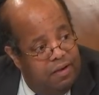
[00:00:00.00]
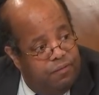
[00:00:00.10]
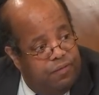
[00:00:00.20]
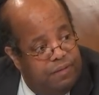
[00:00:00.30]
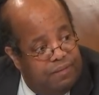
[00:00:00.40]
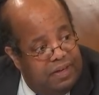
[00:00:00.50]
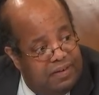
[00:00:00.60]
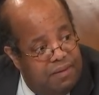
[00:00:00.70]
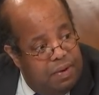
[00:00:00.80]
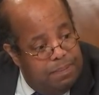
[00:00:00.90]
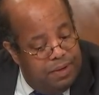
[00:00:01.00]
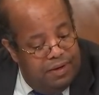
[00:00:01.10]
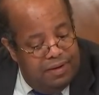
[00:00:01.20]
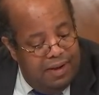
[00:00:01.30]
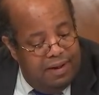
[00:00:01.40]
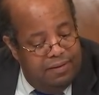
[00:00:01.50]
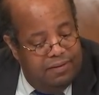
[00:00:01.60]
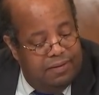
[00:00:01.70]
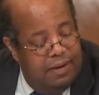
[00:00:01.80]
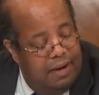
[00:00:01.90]
$57
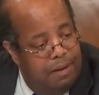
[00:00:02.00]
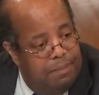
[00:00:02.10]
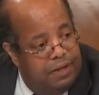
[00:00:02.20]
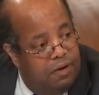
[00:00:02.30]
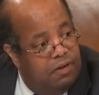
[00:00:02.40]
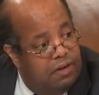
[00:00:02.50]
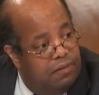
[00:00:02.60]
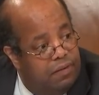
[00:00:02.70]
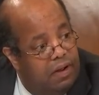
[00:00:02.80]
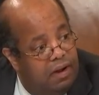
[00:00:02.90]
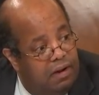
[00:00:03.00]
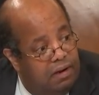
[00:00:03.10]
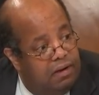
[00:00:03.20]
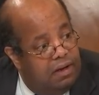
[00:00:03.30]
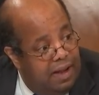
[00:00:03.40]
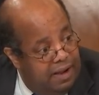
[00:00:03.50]
billion because of a